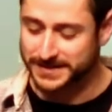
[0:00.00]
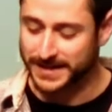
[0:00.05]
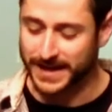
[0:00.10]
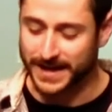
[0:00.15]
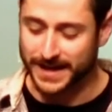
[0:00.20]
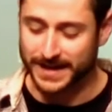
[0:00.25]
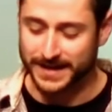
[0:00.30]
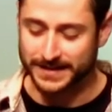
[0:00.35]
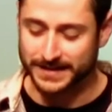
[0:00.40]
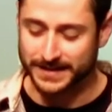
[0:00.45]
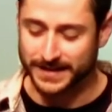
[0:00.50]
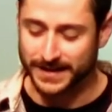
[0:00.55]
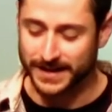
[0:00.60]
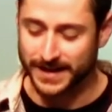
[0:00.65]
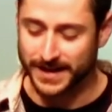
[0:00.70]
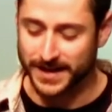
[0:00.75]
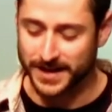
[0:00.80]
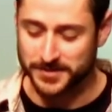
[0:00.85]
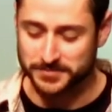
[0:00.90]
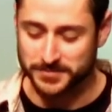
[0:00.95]
and
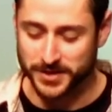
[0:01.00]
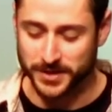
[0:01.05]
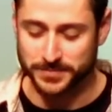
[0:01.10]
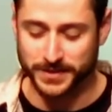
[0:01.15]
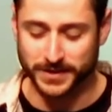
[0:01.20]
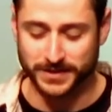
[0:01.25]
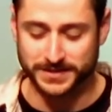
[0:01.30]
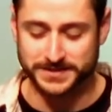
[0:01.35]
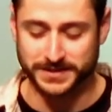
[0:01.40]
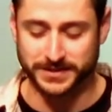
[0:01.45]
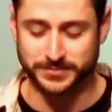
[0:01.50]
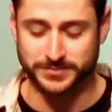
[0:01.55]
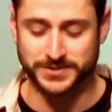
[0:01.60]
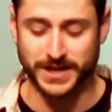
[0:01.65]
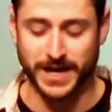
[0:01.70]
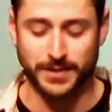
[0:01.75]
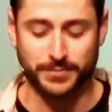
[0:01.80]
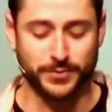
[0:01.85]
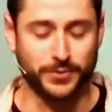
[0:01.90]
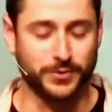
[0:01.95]
um, up here at Salem
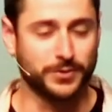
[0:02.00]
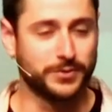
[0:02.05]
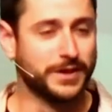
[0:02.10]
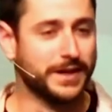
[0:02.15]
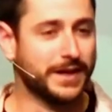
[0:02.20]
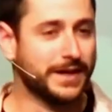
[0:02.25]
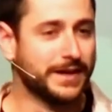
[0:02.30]
Chapel,